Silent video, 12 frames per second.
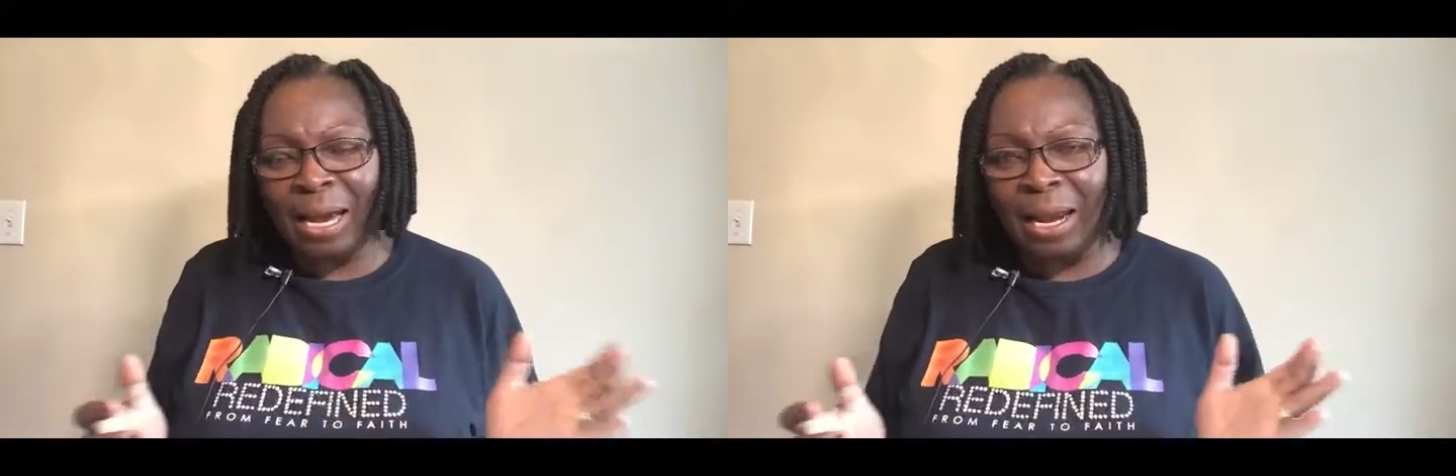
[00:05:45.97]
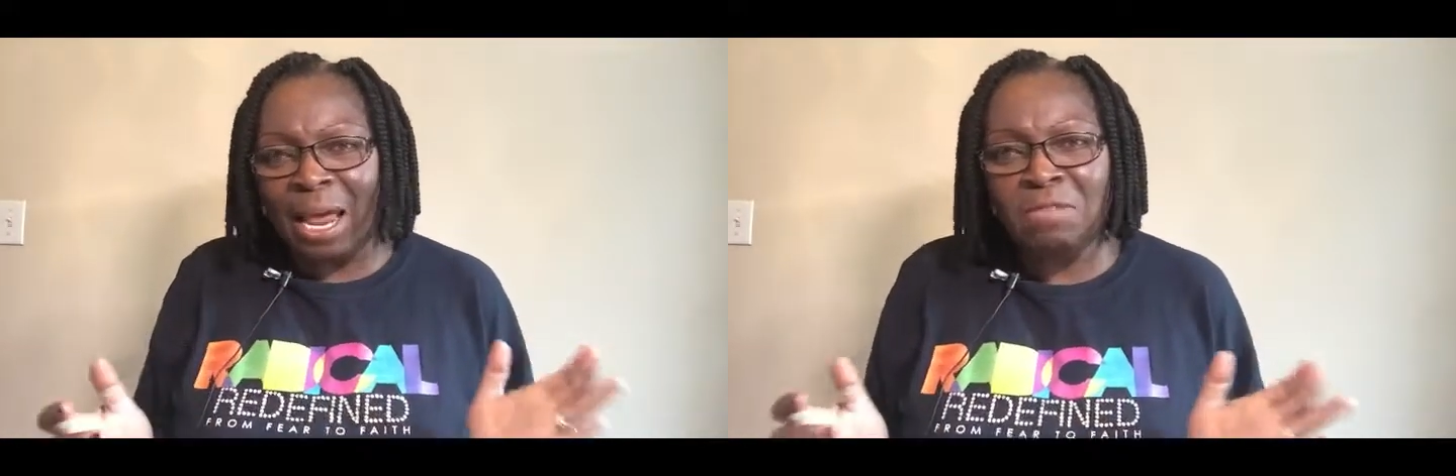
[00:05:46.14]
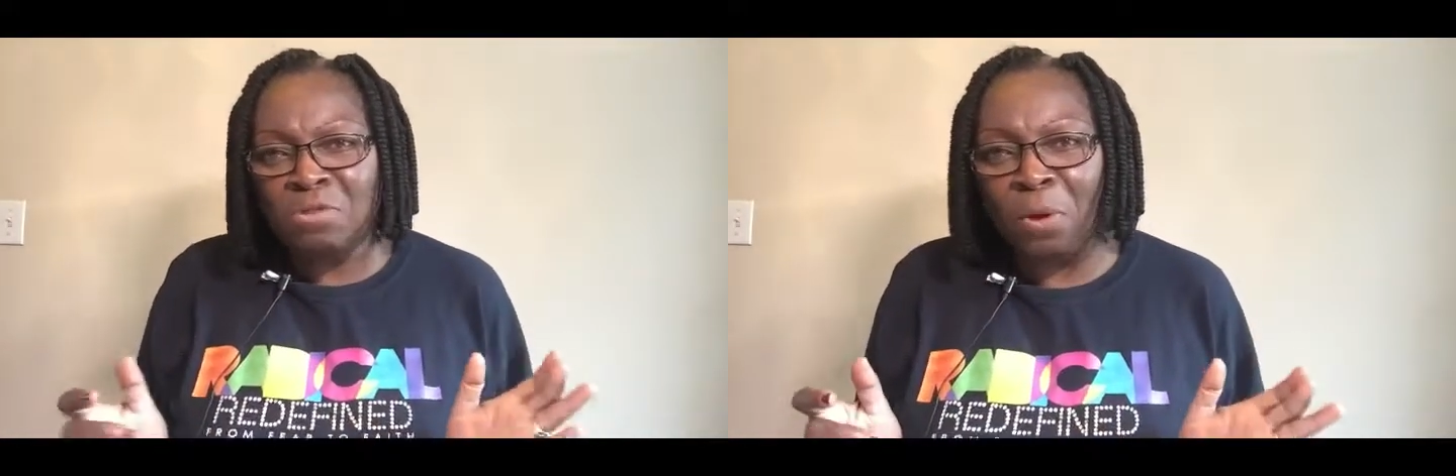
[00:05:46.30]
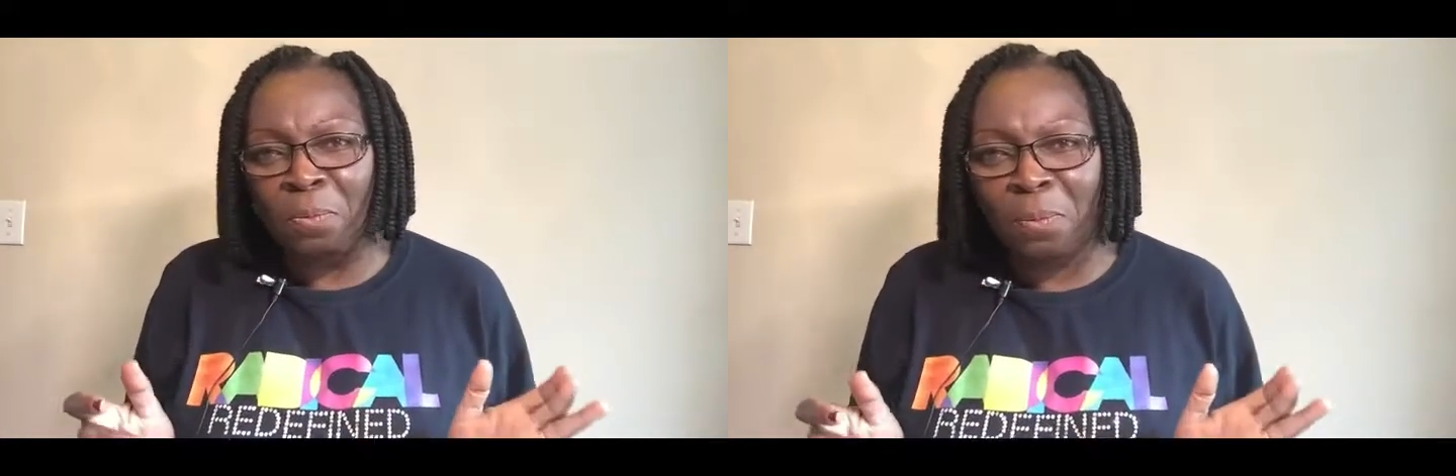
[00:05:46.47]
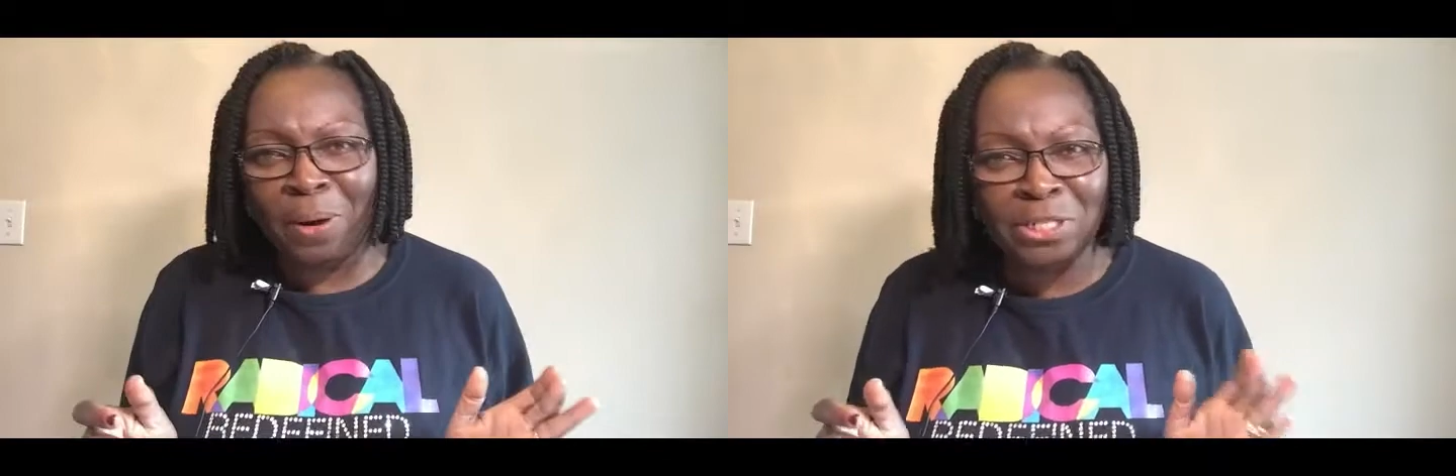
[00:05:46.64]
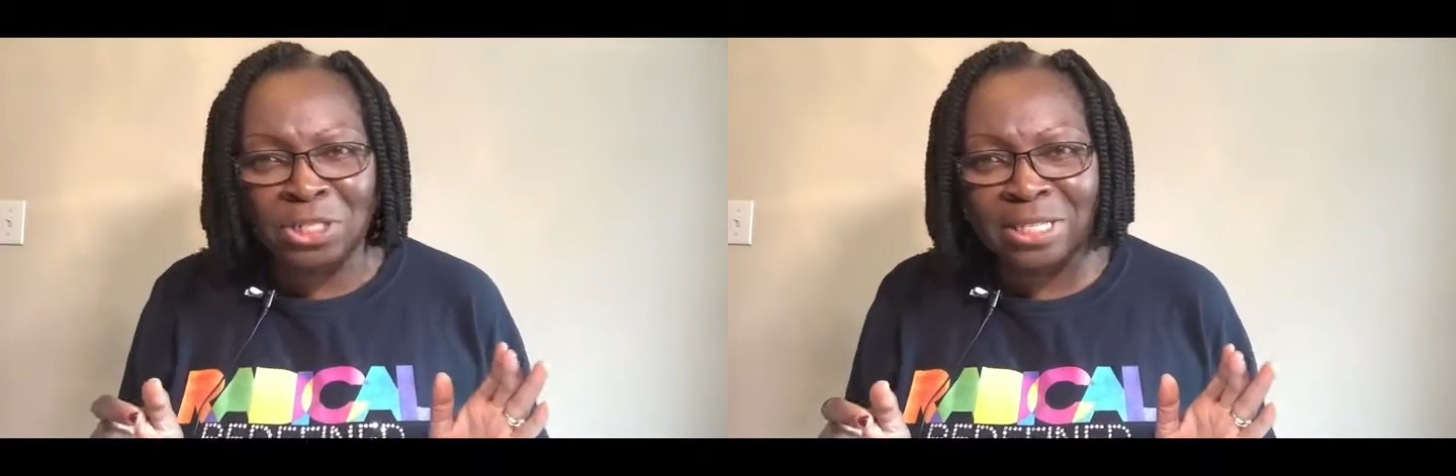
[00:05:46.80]
our life not
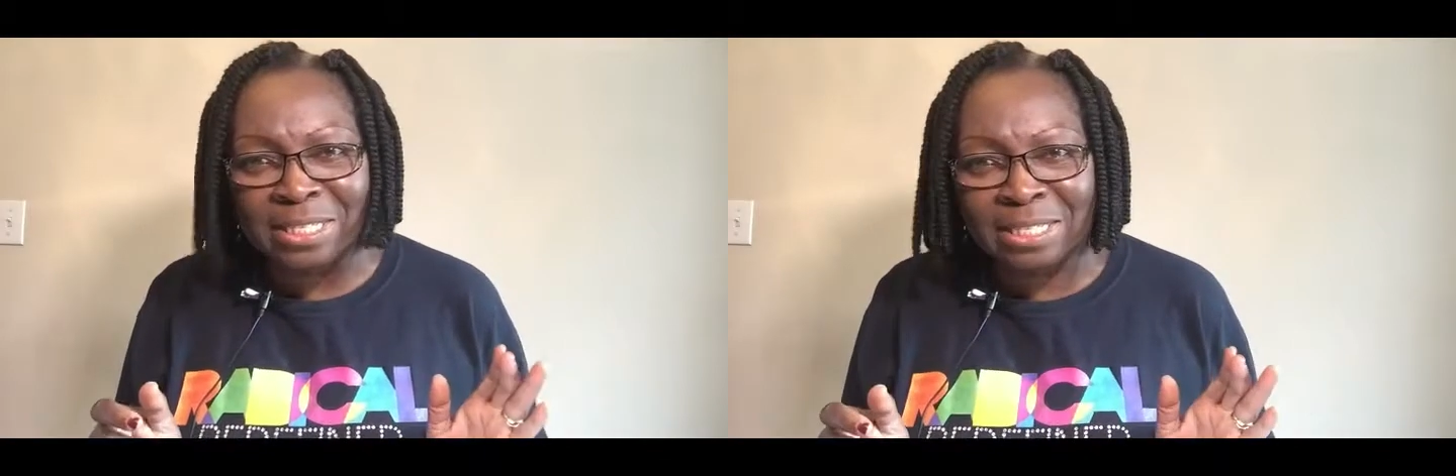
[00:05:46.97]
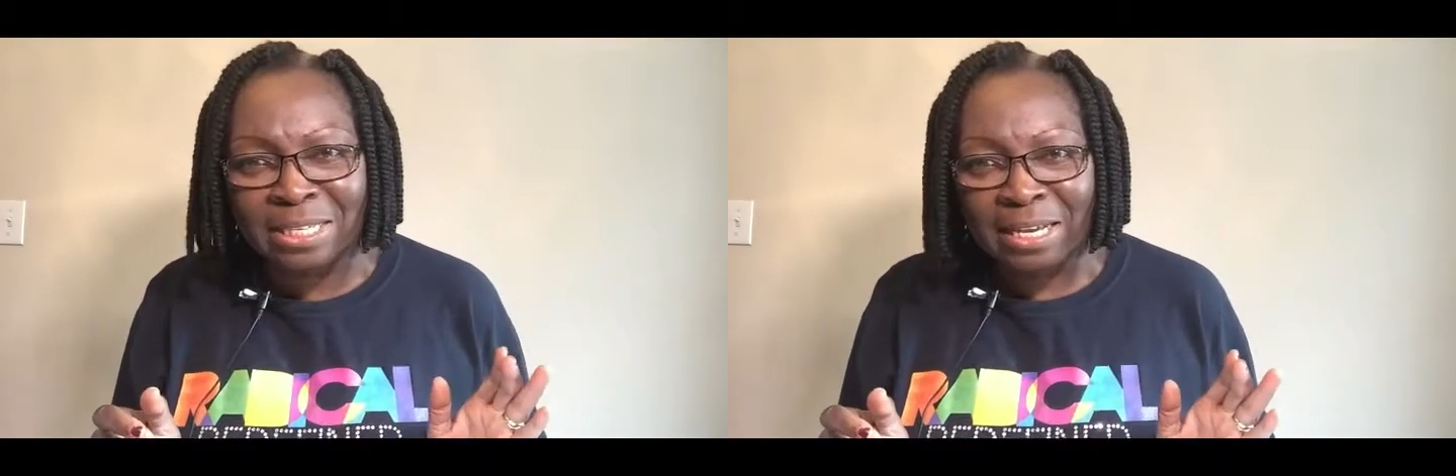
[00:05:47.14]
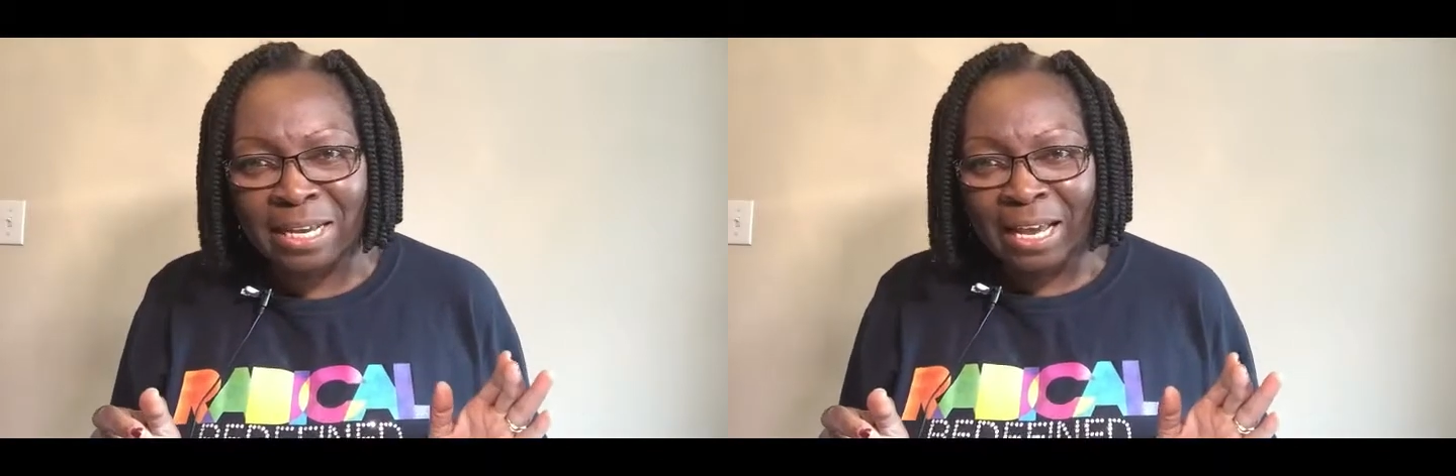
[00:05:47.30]
precious?